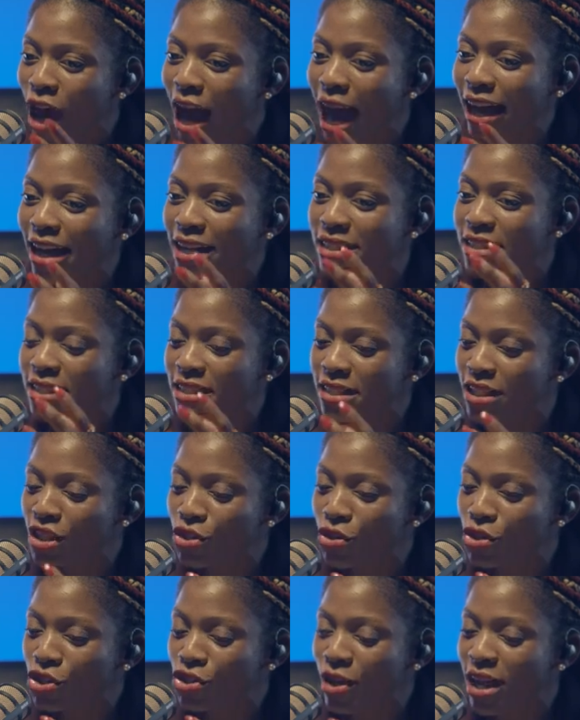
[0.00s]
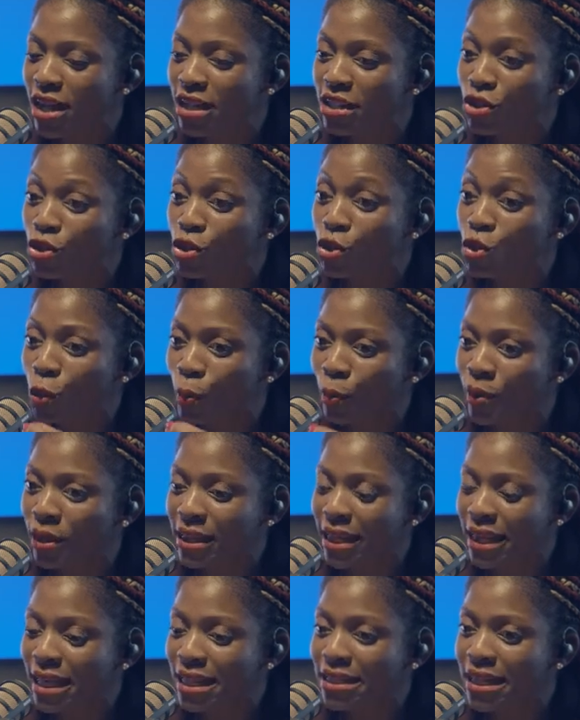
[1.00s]
I can see you trying to
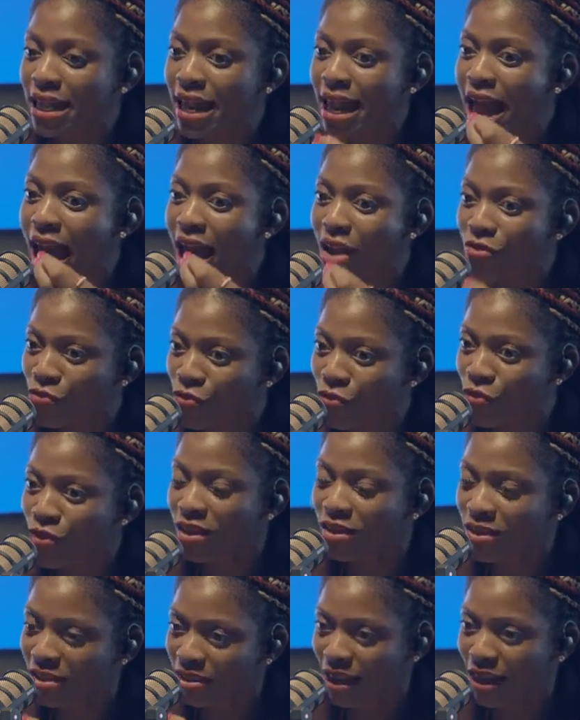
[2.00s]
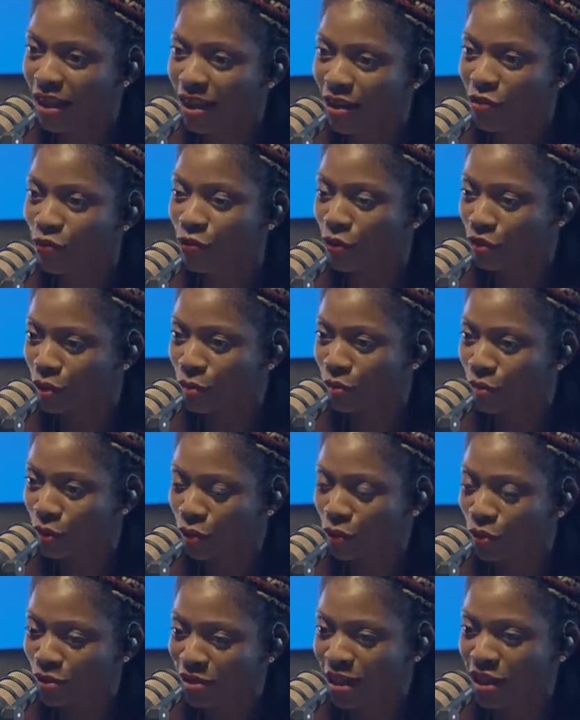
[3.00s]
duplicate everything for the
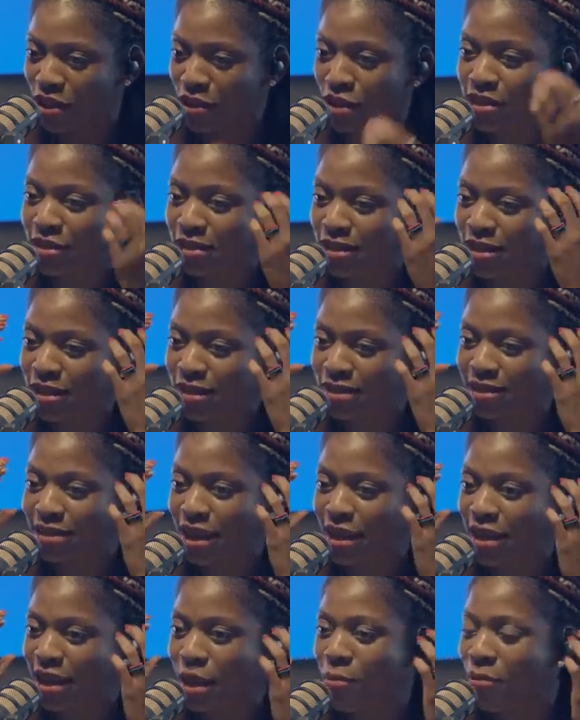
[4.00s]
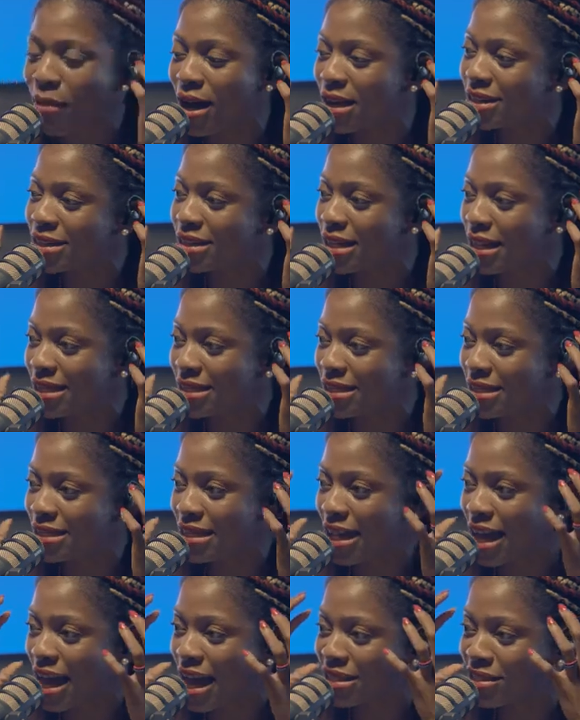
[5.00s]
models. Like, it's like a mad scientist
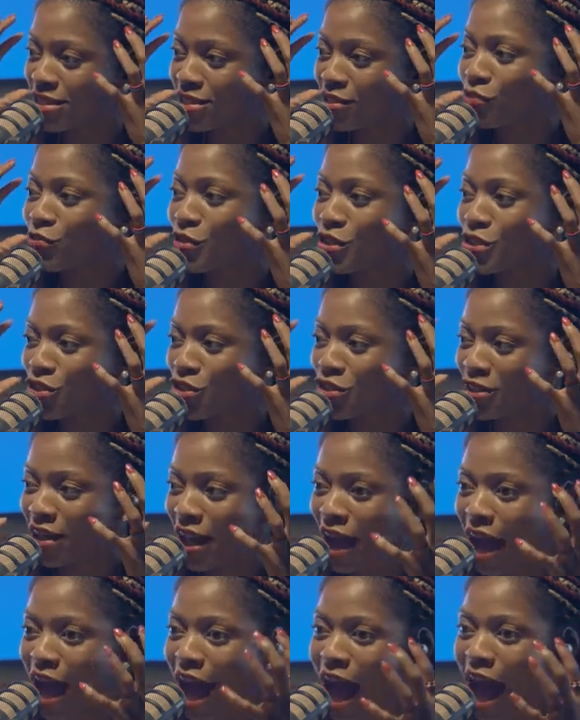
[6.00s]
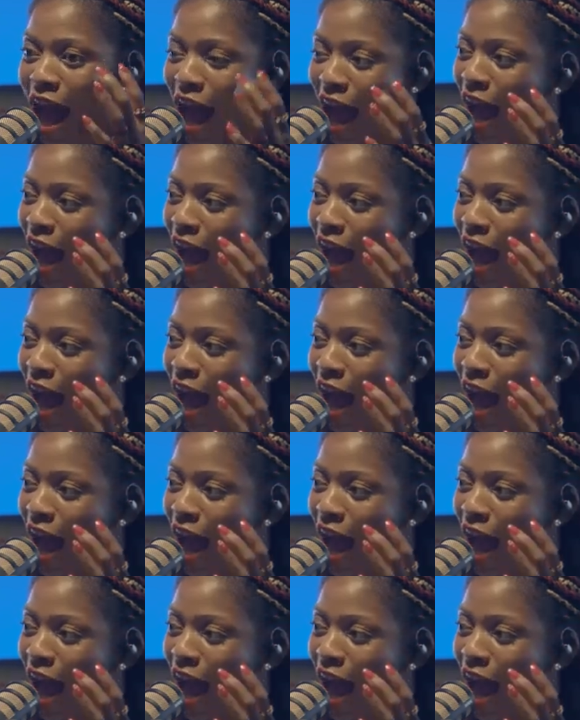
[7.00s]
that has this vision, like, I